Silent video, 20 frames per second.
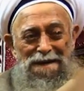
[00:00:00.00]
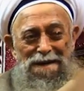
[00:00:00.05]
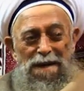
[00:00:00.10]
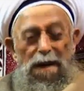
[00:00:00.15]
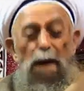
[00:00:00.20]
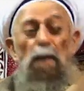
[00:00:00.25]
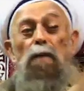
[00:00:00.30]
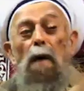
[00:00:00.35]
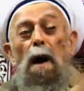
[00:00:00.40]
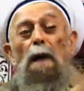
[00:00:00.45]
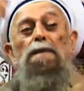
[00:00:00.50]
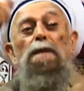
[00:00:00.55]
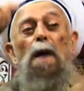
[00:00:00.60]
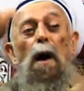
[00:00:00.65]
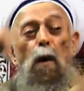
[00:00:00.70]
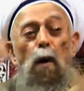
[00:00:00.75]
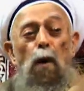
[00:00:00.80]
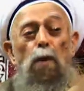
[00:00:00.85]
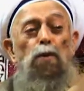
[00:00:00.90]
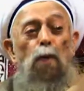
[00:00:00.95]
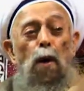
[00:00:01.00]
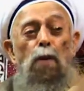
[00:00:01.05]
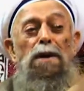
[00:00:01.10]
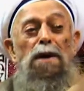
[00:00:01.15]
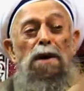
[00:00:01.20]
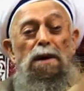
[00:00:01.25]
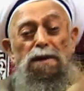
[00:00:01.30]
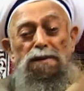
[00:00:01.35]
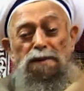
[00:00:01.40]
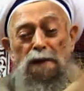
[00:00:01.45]
If Allah
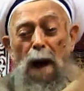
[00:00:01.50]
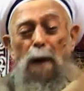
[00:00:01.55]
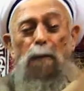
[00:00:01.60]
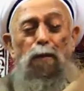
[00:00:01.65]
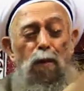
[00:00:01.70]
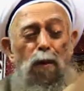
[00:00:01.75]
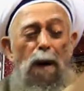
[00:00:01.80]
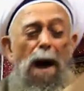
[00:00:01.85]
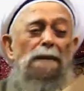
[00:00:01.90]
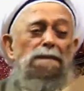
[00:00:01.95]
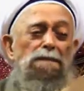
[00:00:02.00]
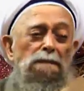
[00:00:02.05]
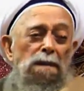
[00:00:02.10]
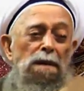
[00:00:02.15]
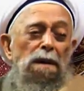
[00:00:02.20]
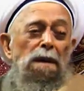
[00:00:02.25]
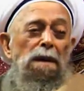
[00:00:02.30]
honoring someone,